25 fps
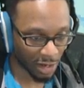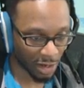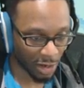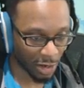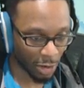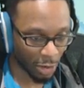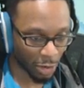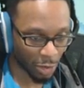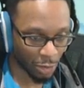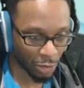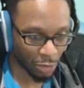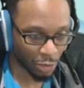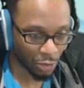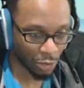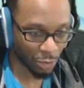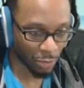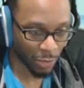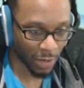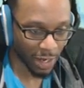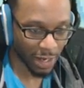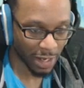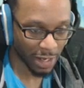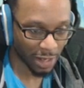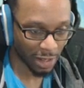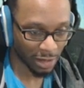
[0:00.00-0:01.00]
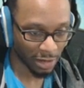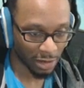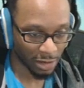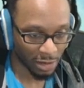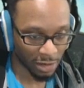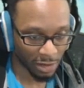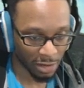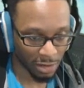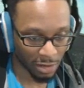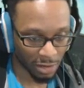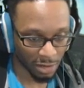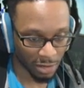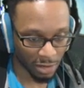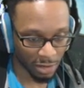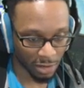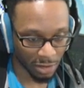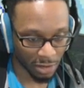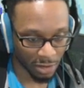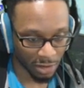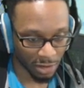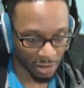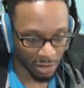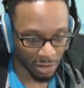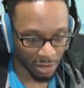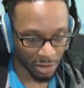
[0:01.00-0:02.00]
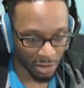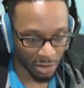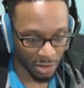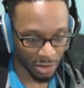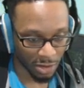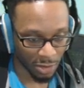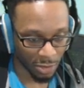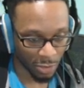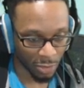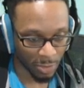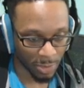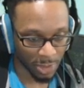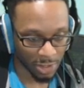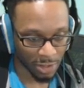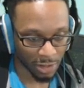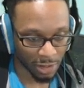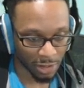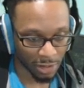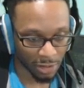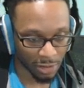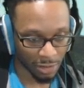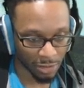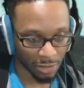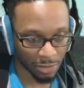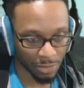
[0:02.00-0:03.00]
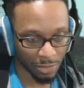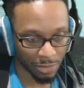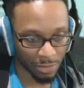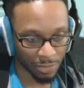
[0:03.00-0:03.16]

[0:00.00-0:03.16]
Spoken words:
Oh, you're right. Who am I talking to?